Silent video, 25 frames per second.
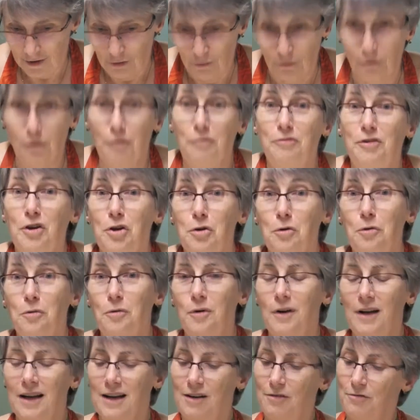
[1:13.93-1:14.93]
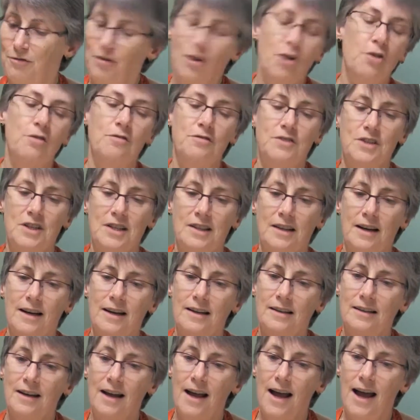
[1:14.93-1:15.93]
review involved in
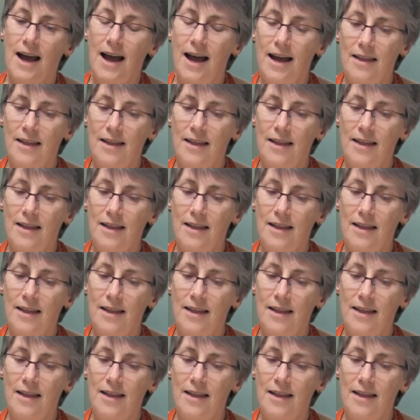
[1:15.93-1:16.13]
that.